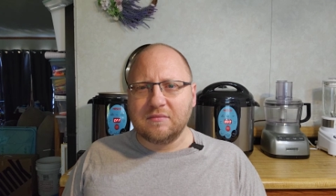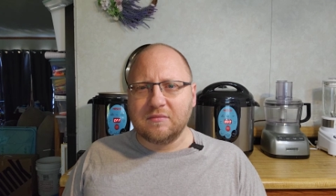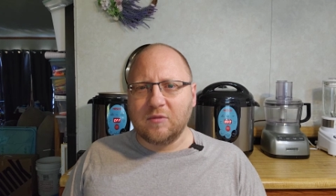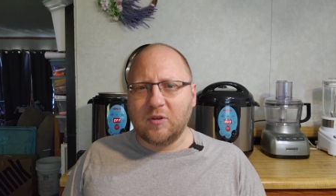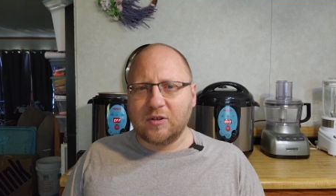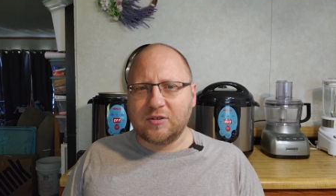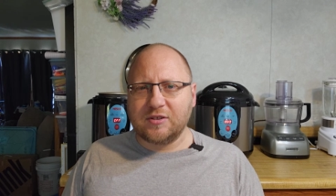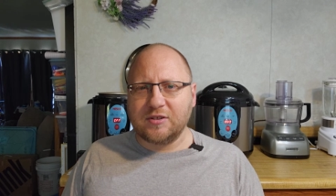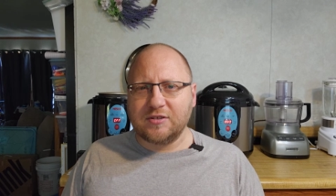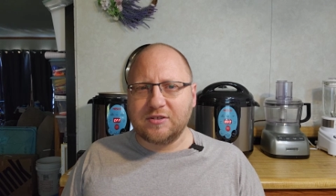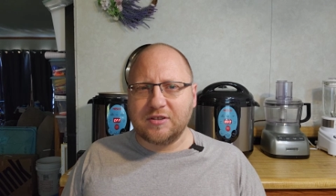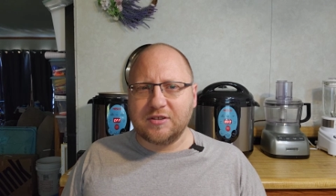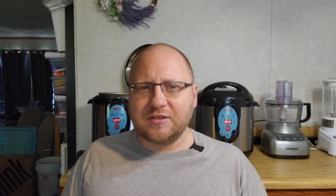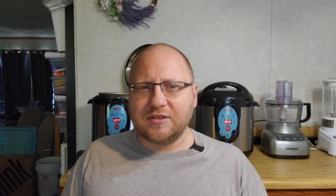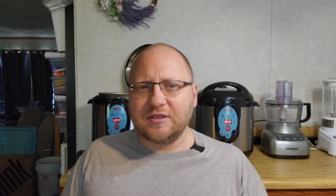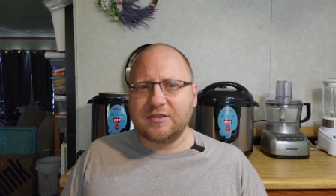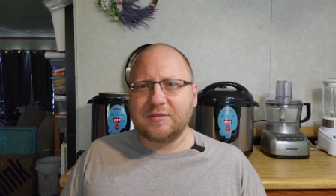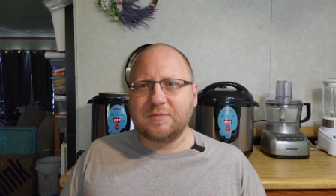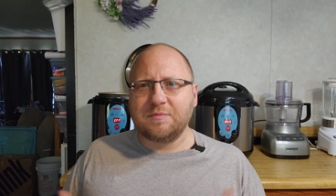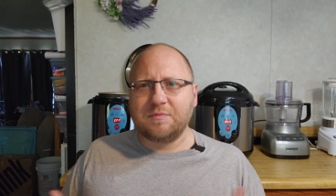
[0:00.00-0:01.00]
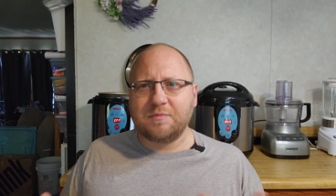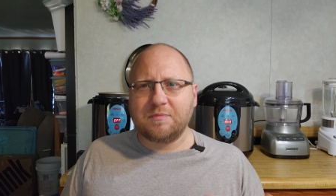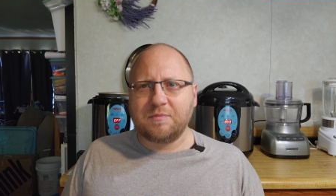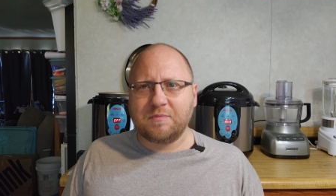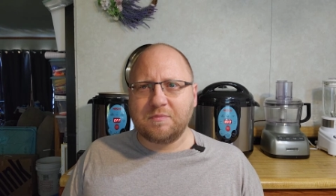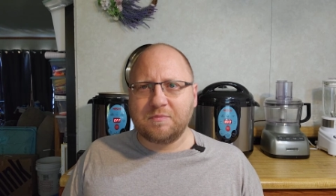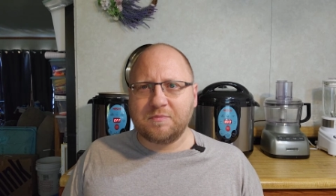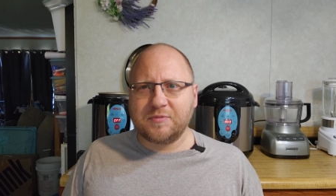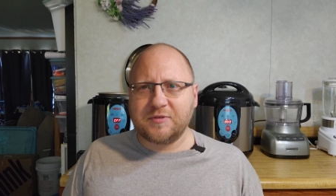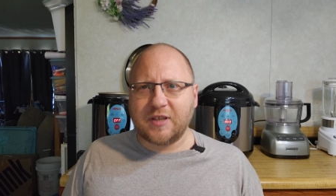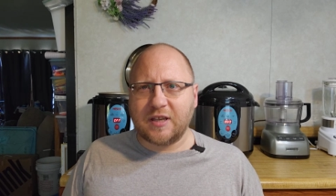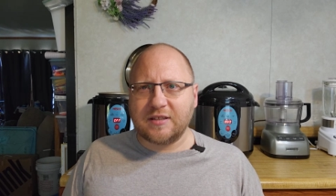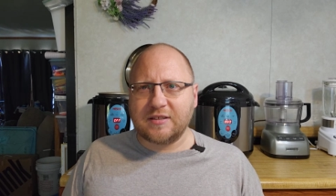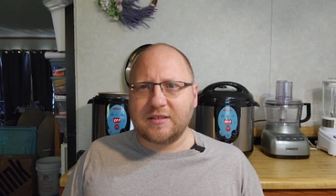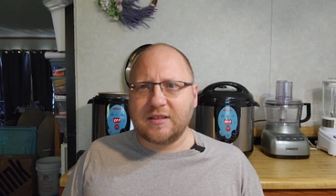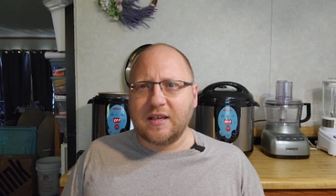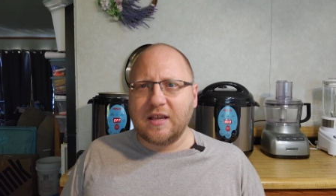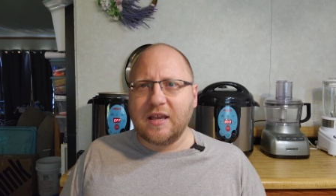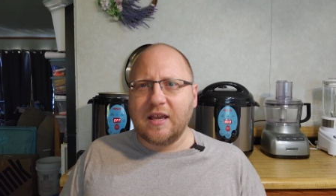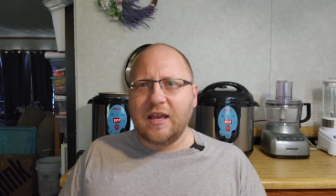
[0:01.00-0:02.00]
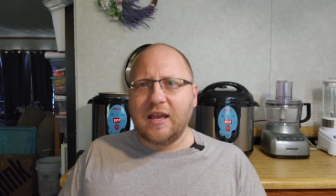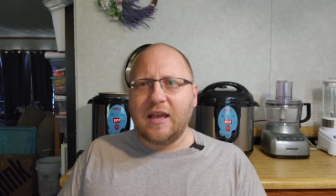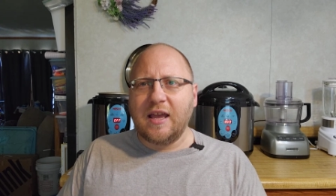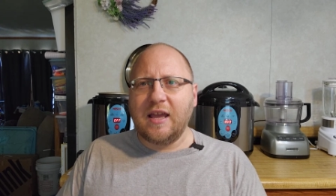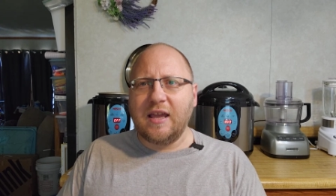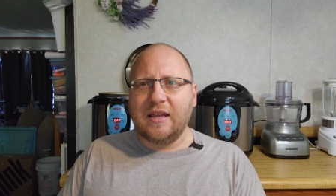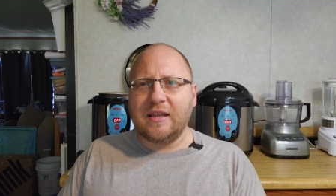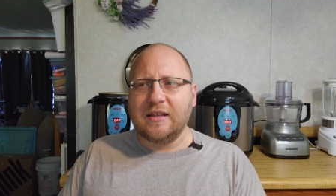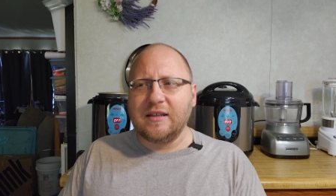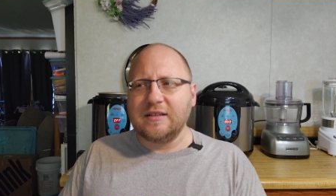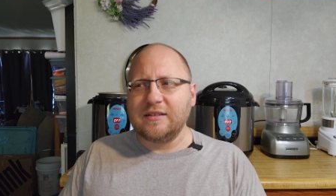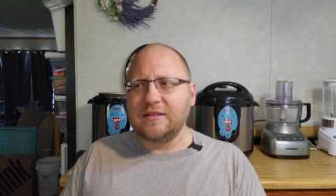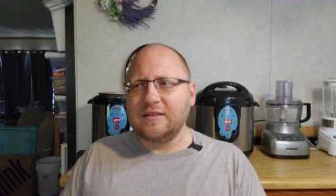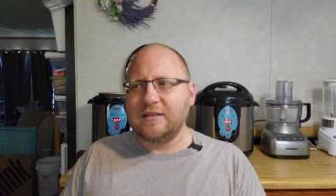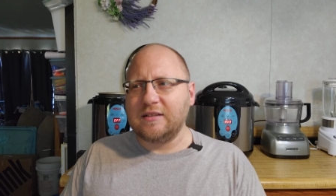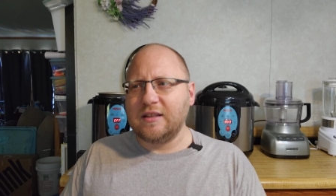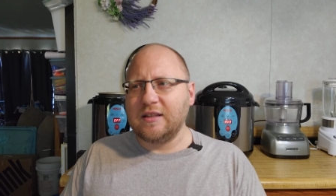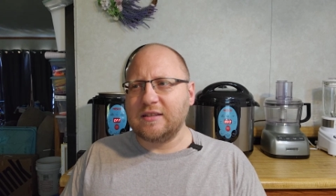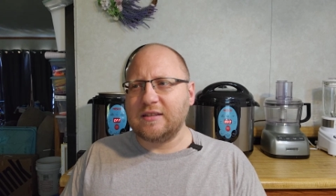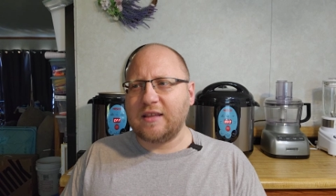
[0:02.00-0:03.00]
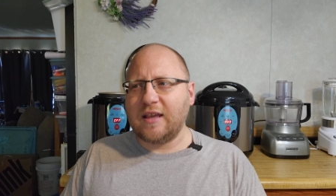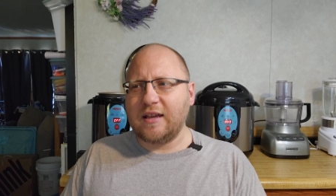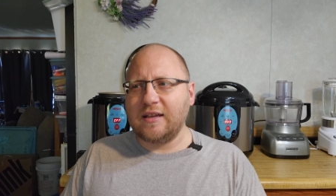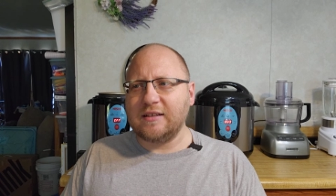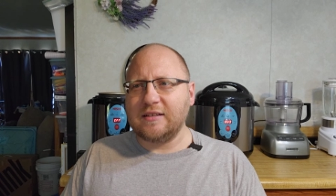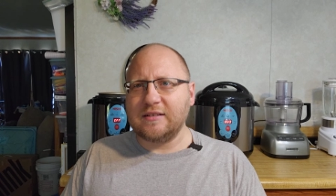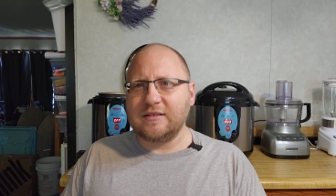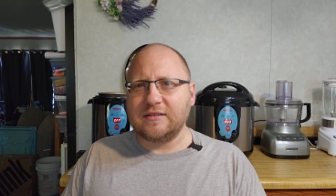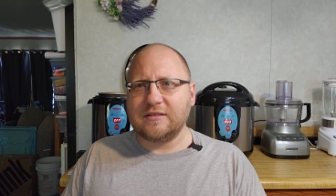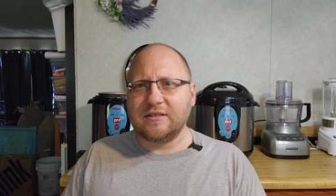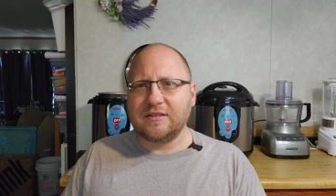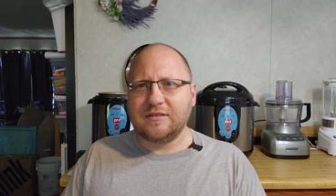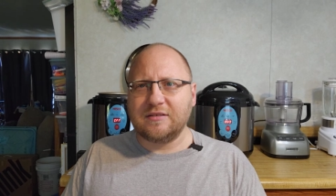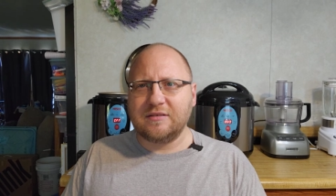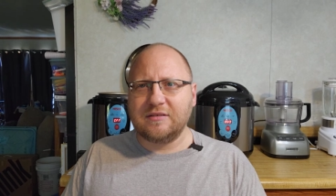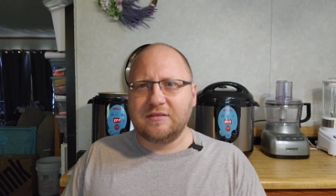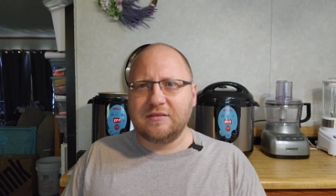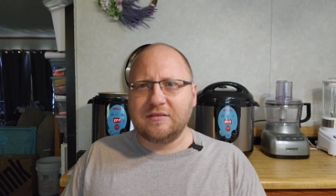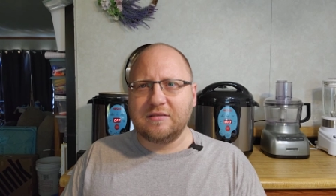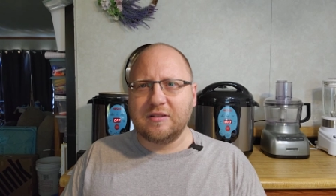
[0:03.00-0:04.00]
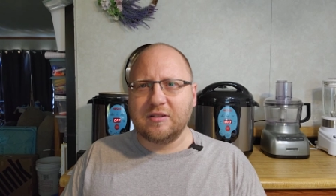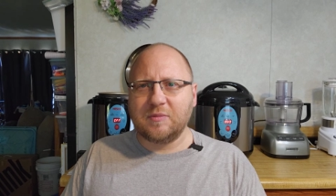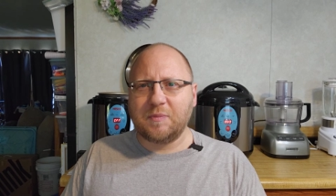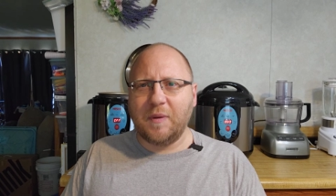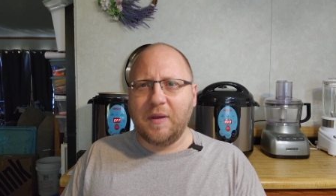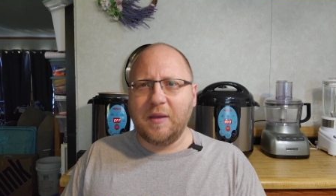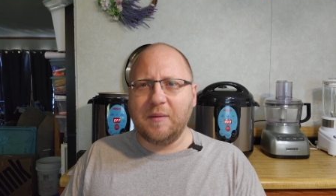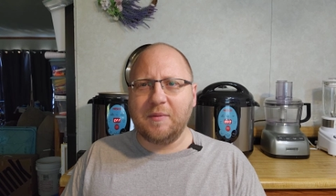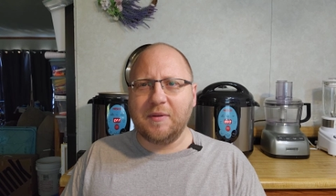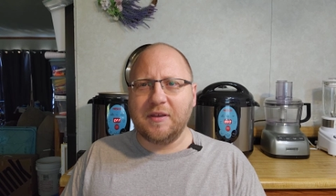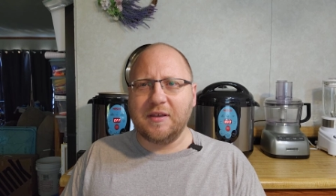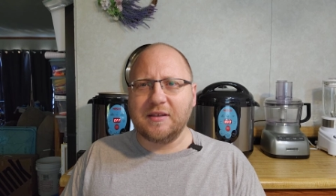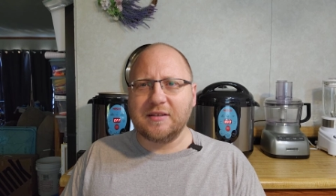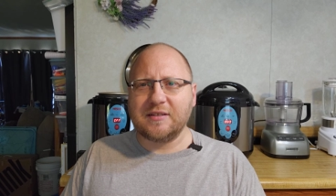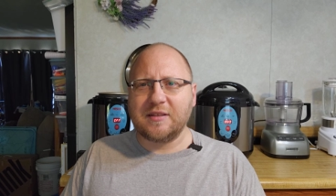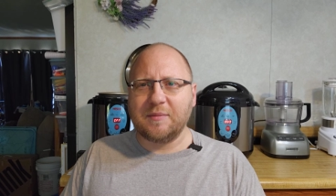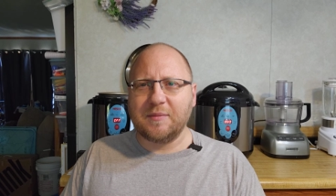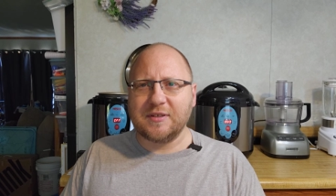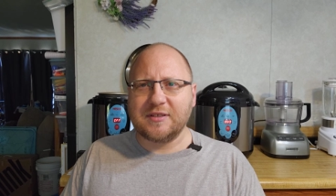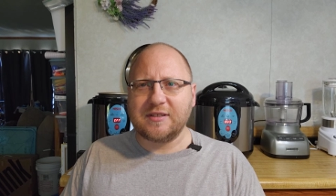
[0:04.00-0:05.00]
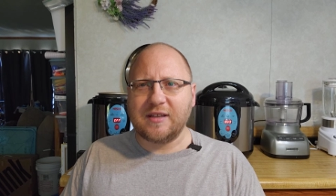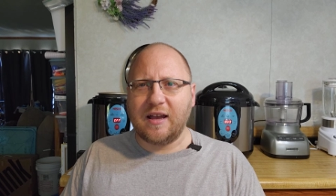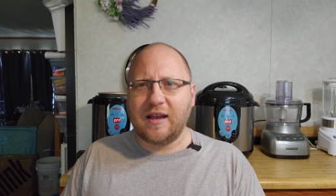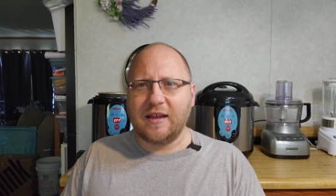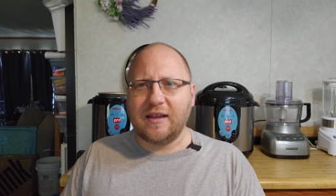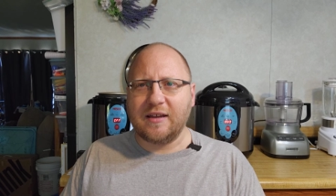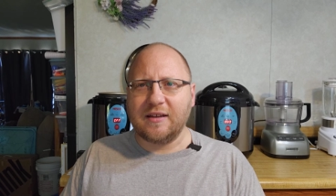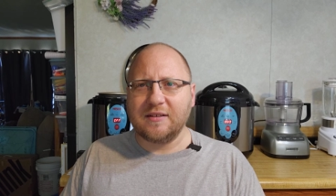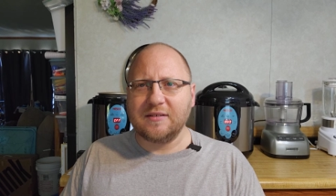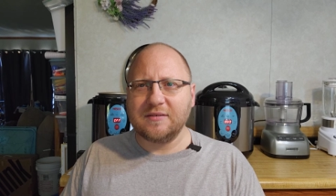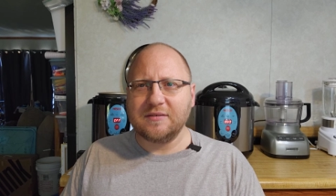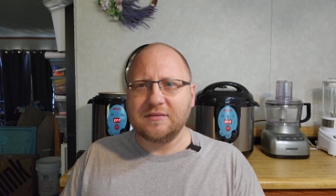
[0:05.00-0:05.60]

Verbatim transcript: Looks at Jesus, says, "Hey, this guy, this baby is the Messiah."